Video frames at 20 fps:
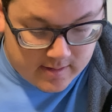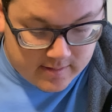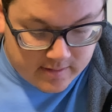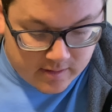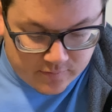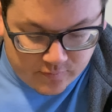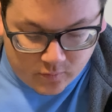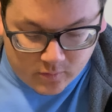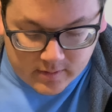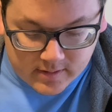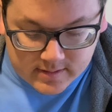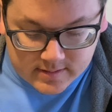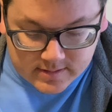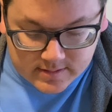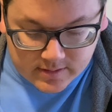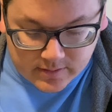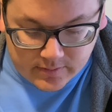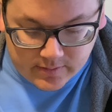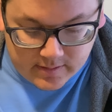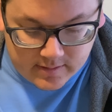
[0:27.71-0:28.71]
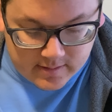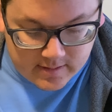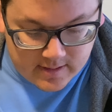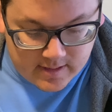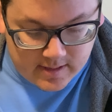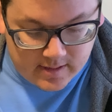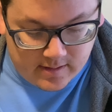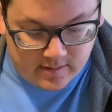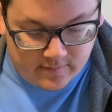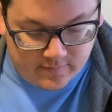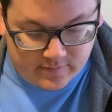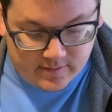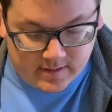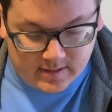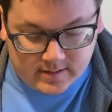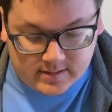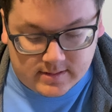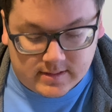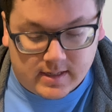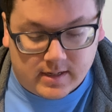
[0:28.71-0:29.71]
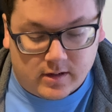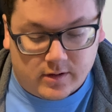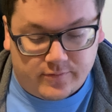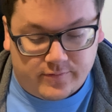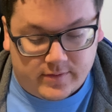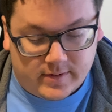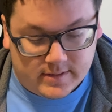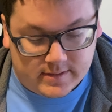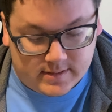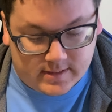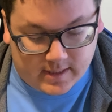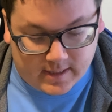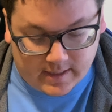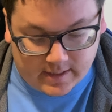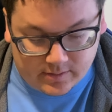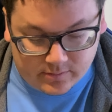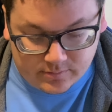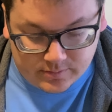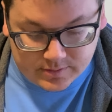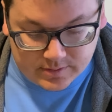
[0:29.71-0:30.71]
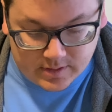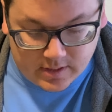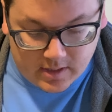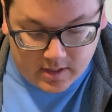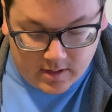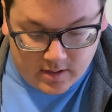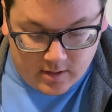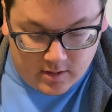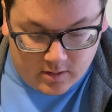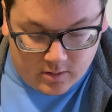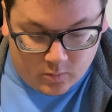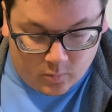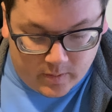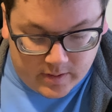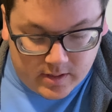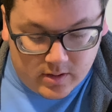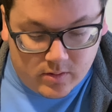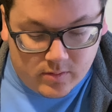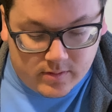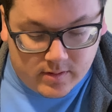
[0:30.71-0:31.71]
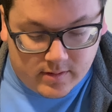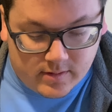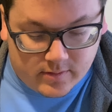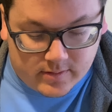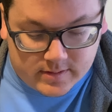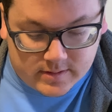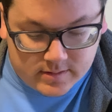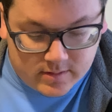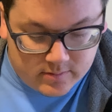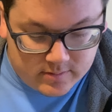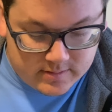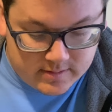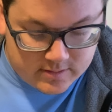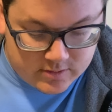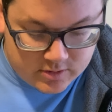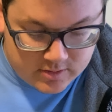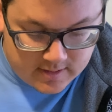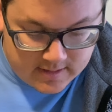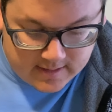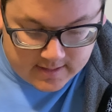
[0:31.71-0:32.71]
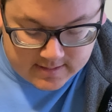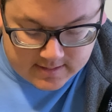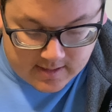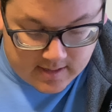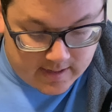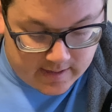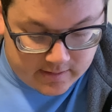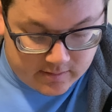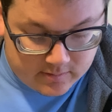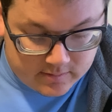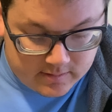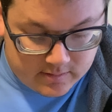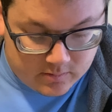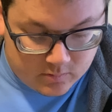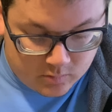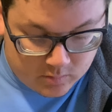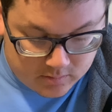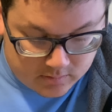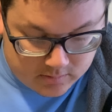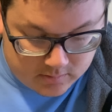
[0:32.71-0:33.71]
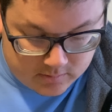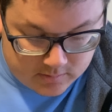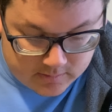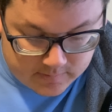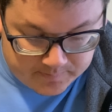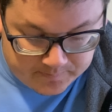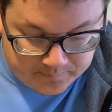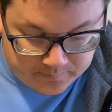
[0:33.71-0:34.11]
Therefore, concerning the eating of things sacrificed to idols, we know that there is no such thing as an idol in the world,